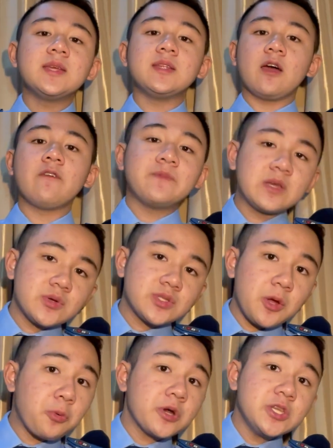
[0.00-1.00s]
enough because
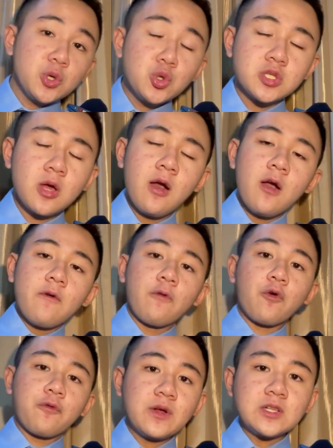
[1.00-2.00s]
they were used
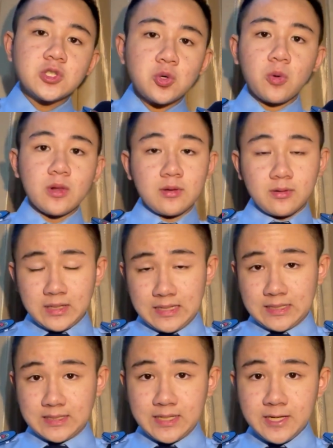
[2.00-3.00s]
for virtual
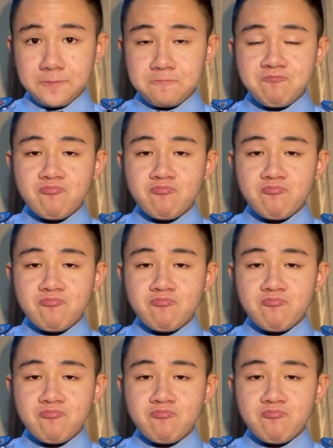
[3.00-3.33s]
learning,